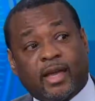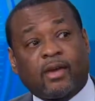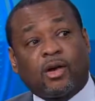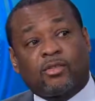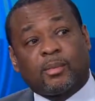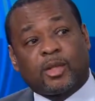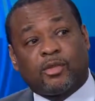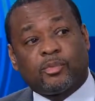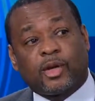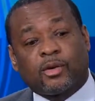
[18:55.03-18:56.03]
take on some of
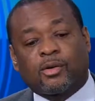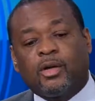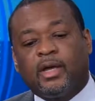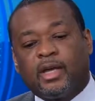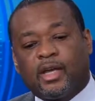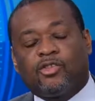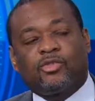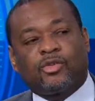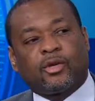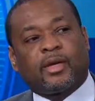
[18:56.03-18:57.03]
these bigger
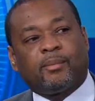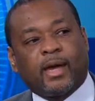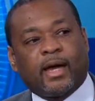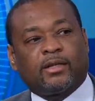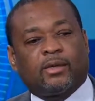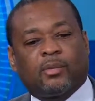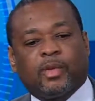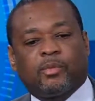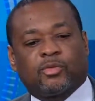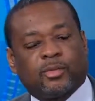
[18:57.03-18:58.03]
issues that are impacting on
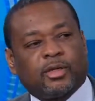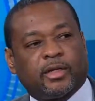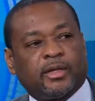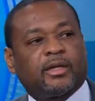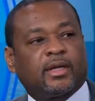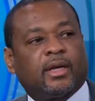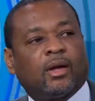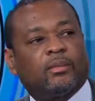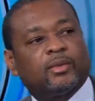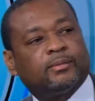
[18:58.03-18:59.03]
people's ability to get help.